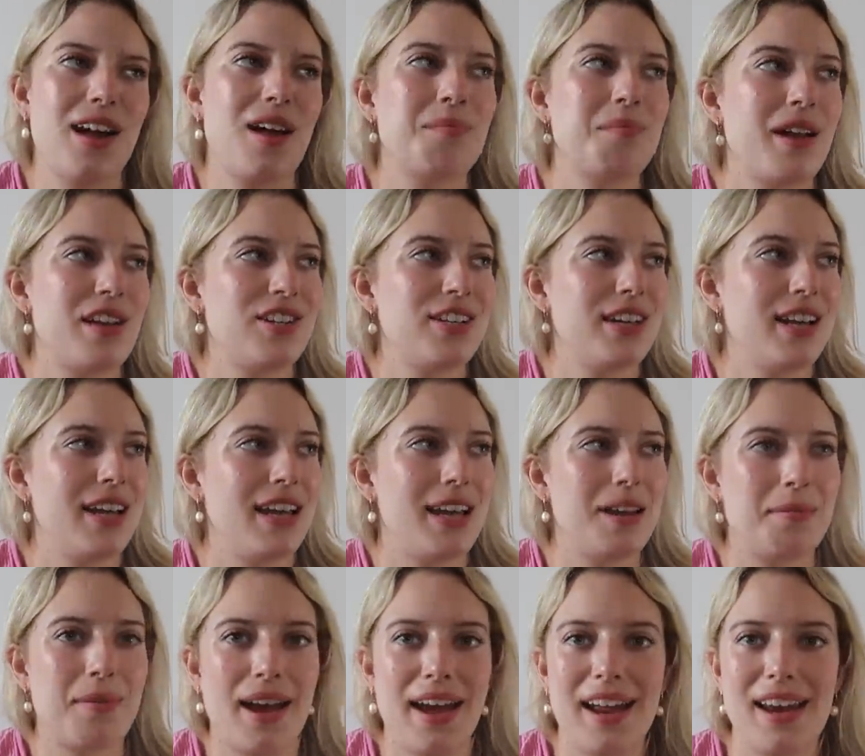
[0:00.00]
I'll mention it
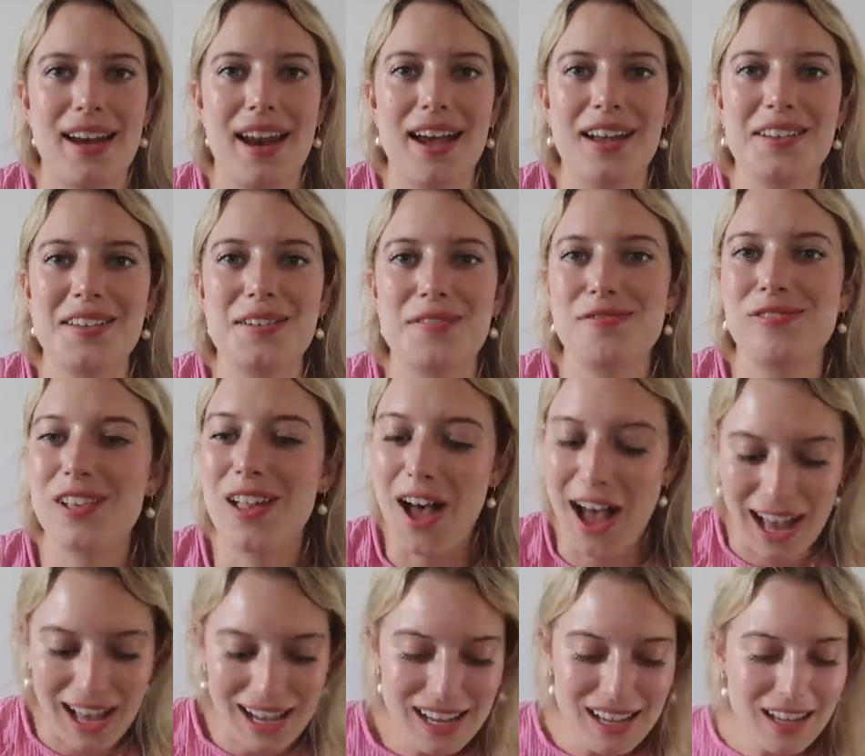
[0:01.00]
in my next
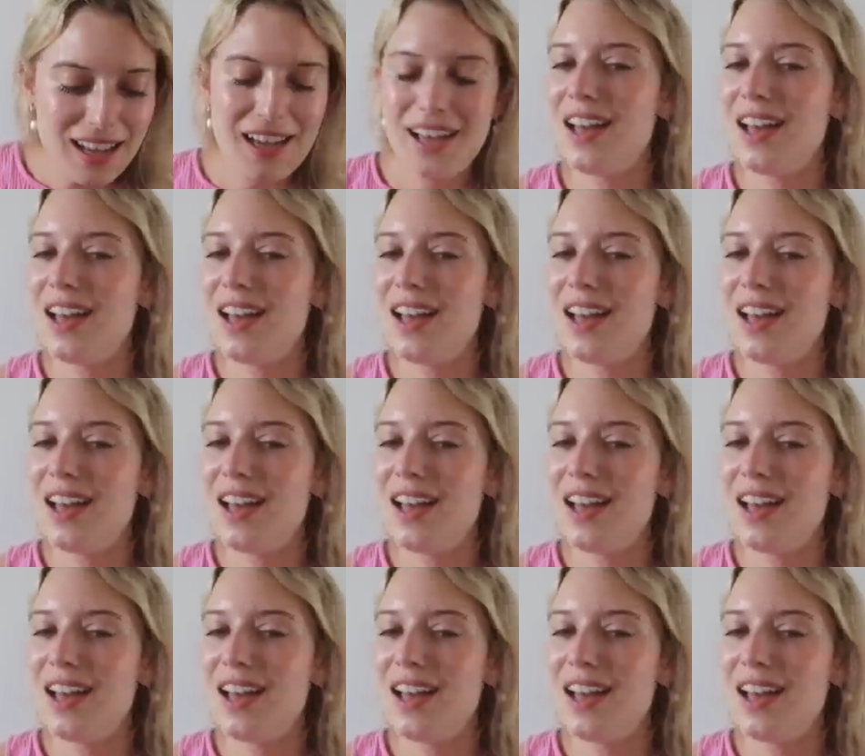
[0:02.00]
vlog.